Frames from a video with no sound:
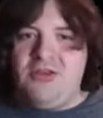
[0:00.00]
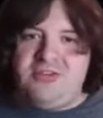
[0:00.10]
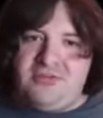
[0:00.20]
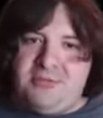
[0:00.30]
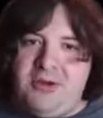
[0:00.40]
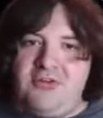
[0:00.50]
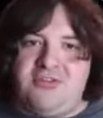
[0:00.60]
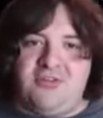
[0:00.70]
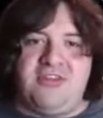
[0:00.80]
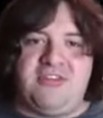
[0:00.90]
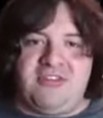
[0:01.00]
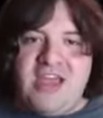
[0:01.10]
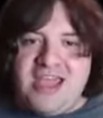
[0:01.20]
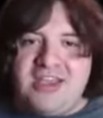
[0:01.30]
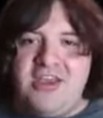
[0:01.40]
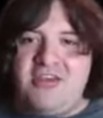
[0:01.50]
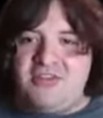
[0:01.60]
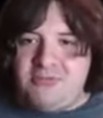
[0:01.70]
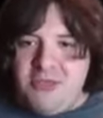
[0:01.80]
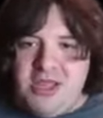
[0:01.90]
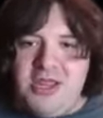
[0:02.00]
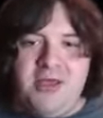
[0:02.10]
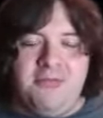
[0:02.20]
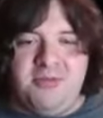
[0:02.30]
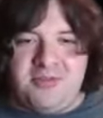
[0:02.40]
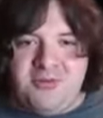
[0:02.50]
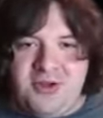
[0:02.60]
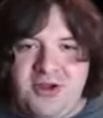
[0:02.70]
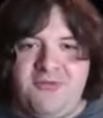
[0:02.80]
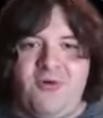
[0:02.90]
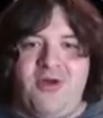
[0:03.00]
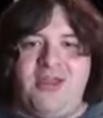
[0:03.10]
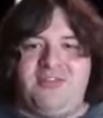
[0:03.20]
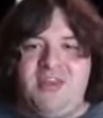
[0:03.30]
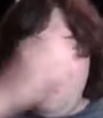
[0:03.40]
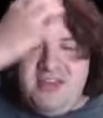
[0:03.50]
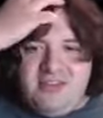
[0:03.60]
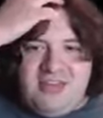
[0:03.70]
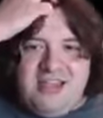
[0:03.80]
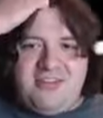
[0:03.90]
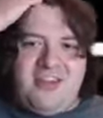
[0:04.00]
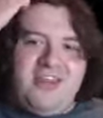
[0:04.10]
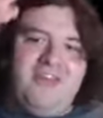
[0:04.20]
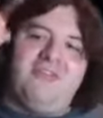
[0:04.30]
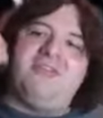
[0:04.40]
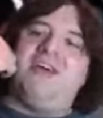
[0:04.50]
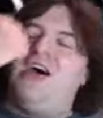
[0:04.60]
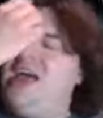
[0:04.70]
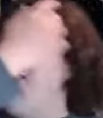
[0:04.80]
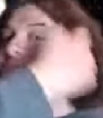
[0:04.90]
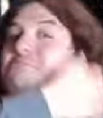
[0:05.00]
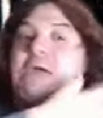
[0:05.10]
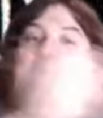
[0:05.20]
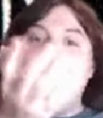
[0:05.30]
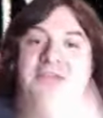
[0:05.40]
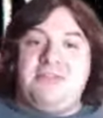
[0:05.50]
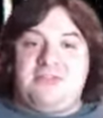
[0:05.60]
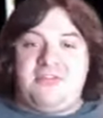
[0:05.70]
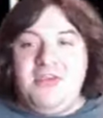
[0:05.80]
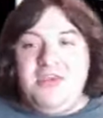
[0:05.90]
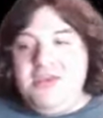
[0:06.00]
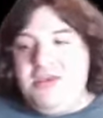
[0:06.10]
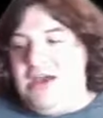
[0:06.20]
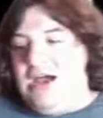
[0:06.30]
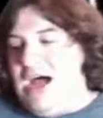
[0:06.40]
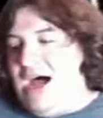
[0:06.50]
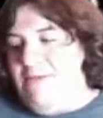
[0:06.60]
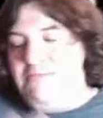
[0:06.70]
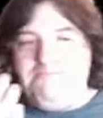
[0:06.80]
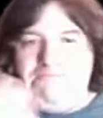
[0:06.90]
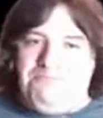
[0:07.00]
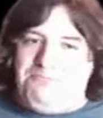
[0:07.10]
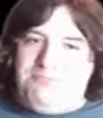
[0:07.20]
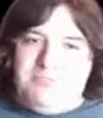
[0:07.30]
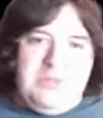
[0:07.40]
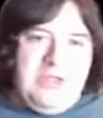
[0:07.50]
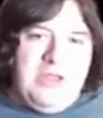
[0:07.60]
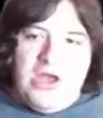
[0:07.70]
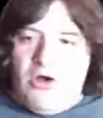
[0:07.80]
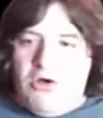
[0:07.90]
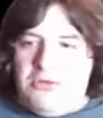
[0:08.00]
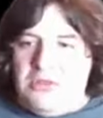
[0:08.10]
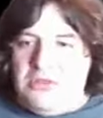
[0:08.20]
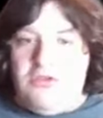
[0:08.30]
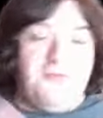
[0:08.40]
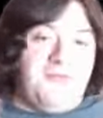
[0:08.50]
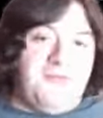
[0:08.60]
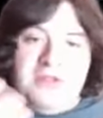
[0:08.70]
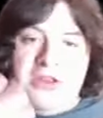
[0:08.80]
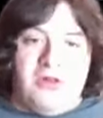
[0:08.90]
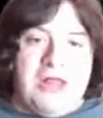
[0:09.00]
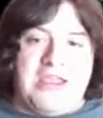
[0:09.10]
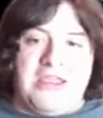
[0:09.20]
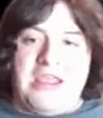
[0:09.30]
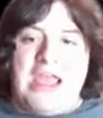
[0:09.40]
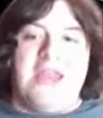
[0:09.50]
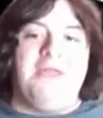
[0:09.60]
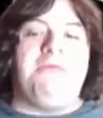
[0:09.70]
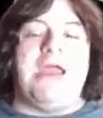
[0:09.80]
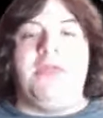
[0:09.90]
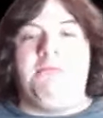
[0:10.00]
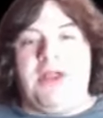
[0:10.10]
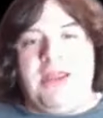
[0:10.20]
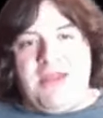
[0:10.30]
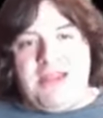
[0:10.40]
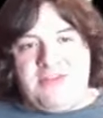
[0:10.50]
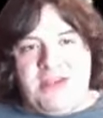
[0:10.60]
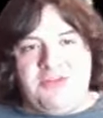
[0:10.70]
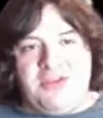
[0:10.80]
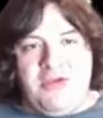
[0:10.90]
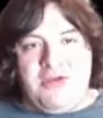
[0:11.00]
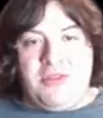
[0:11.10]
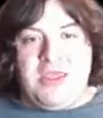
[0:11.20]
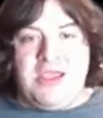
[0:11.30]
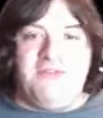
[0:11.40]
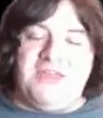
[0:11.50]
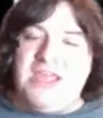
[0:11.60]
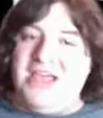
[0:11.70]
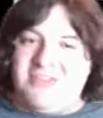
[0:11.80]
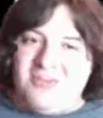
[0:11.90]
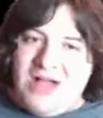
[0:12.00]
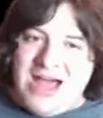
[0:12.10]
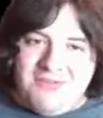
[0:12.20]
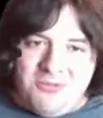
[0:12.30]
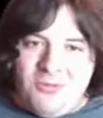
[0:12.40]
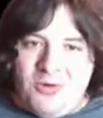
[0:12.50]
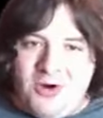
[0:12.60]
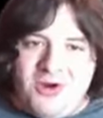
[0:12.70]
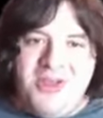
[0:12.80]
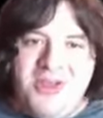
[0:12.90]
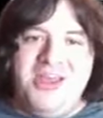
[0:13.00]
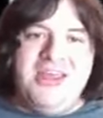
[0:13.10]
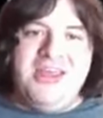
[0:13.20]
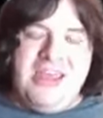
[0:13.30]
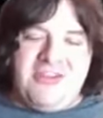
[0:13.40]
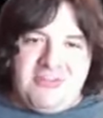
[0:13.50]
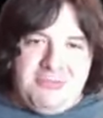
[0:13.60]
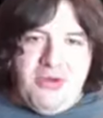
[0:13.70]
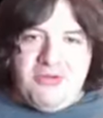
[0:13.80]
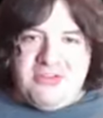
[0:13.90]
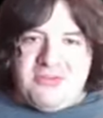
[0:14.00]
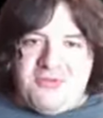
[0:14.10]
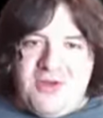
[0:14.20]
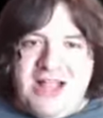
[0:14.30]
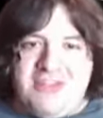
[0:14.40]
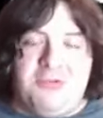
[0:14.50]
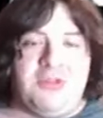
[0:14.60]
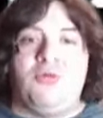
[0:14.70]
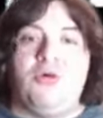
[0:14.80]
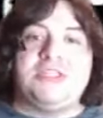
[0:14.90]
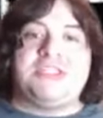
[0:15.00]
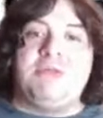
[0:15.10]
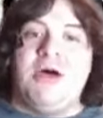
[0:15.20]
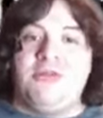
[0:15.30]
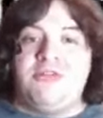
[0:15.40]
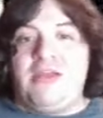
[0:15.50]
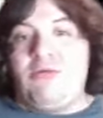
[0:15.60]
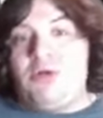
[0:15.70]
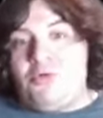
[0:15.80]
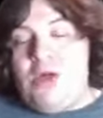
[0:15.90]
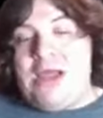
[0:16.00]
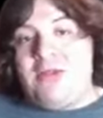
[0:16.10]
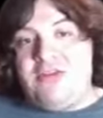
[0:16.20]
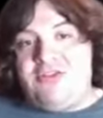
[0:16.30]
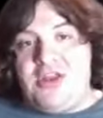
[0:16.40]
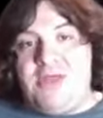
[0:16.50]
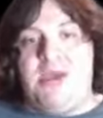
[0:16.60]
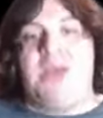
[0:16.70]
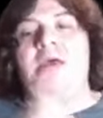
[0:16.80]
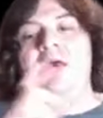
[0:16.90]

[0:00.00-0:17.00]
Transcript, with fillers: as spiritualists, psychics, mediums, clairvoyants, sensitives, uh, empaths, um, you know, you you know, like any anybody in that subject you could think of. Yes, a lot of them were exposed as frauds, but there were some others that were quite legitimate.